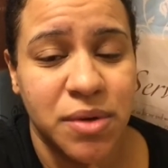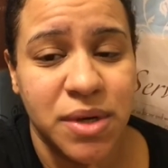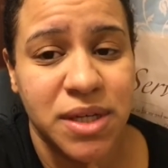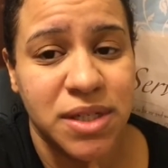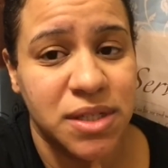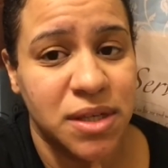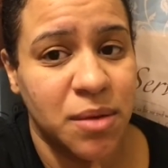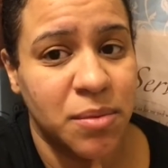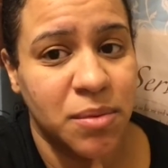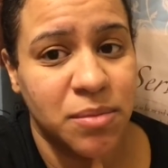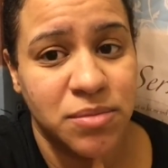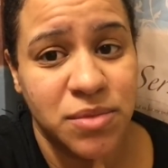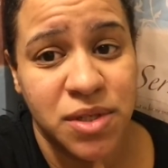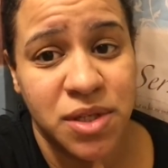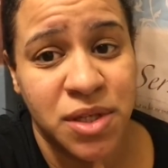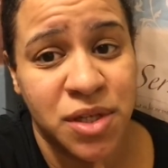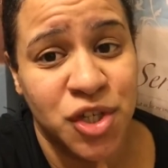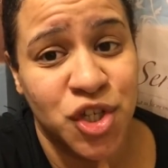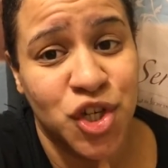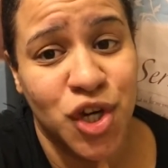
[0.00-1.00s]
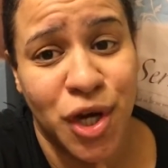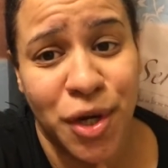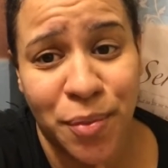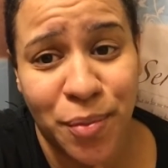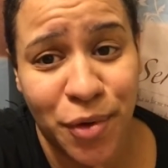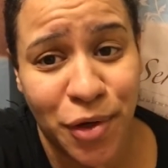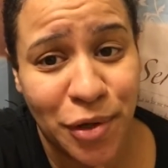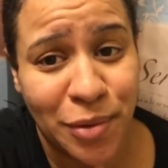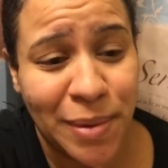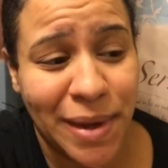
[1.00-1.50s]
I'm just gonna try to put her
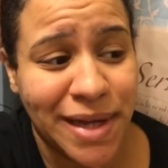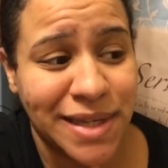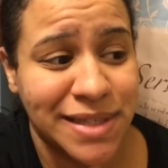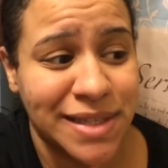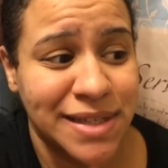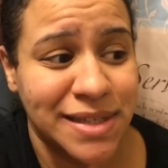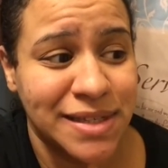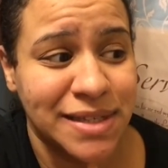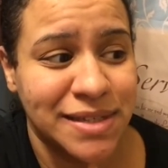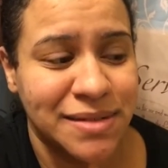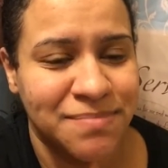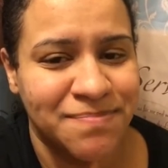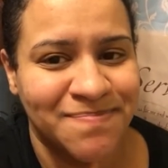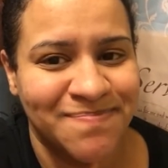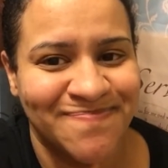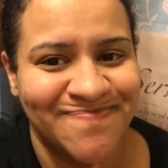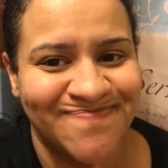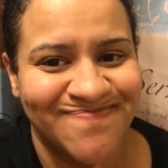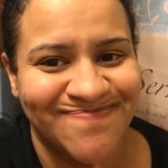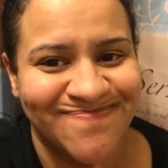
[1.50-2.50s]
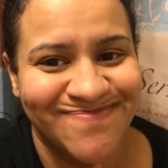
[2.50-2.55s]
back,